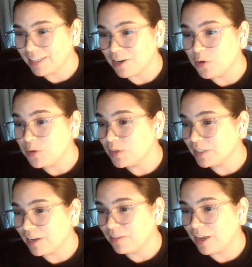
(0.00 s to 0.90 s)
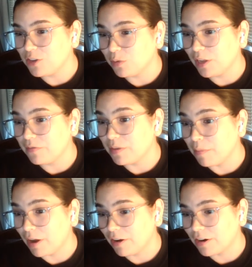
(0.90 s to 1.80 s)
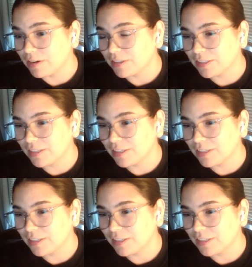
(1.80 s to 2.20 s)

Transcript: I know you said that you love the monarchs.